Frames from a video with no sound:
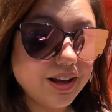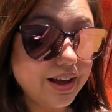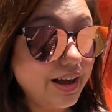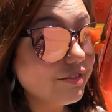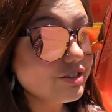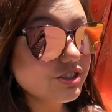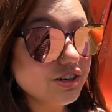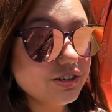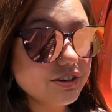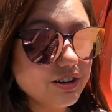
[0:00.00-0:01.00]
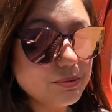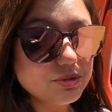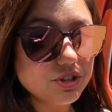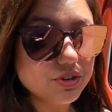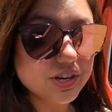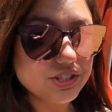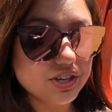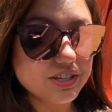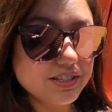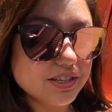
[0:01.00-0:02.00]
I haven't started it up, so you guys are
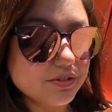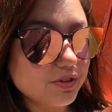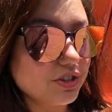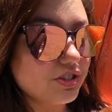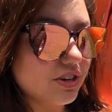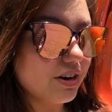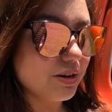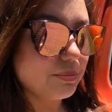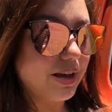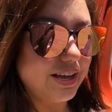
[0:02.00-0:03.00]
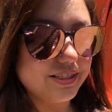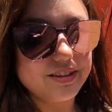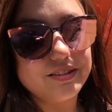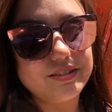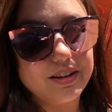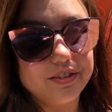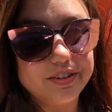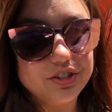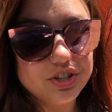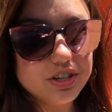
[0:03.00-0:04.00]
going to see the first startup at this
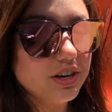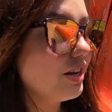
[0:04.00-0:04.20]
elevation.